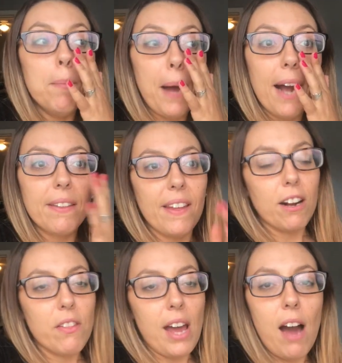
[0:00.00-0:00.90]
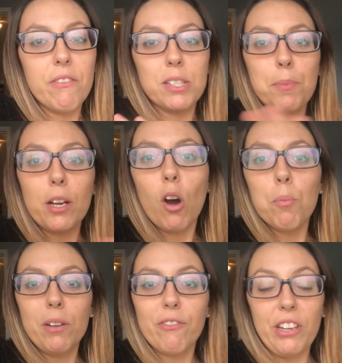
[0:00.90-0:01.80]
Back there, they have this big
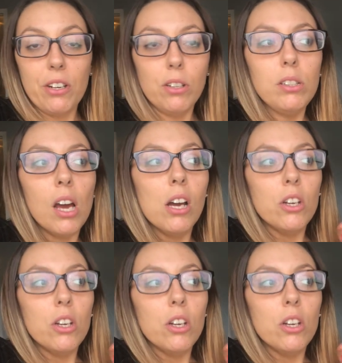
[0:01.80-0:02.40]
open field.